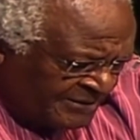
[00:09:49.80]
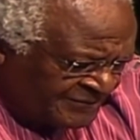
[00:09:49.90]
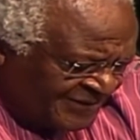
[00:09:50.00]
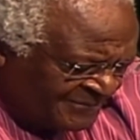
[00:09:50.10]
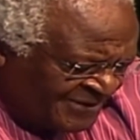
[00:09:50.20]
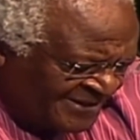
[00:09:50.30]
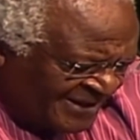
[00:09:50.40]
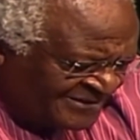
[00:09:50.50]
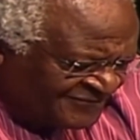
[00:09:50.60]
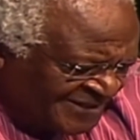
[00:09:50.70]
something
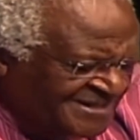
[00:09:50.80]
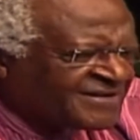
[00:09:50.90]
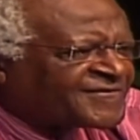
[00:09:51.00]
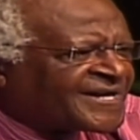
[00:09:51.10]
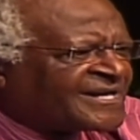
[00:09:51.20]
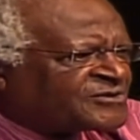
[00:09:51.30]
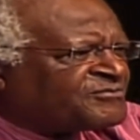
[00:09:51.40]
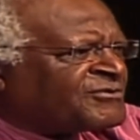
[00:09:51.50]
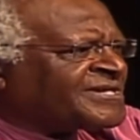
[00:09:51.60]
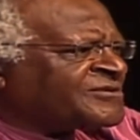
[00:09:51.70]
that is very difficult to
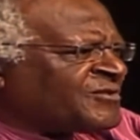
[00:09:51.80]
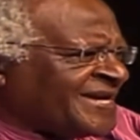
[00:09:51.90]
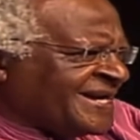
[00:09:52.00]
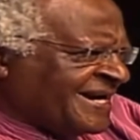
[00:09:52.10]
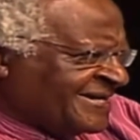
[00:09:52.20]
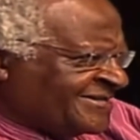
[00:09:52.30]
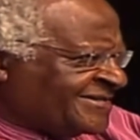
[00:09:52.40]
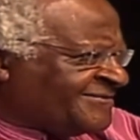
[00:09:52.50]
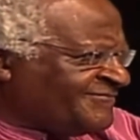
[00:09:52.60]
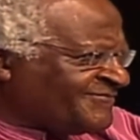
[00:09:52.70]
put into English.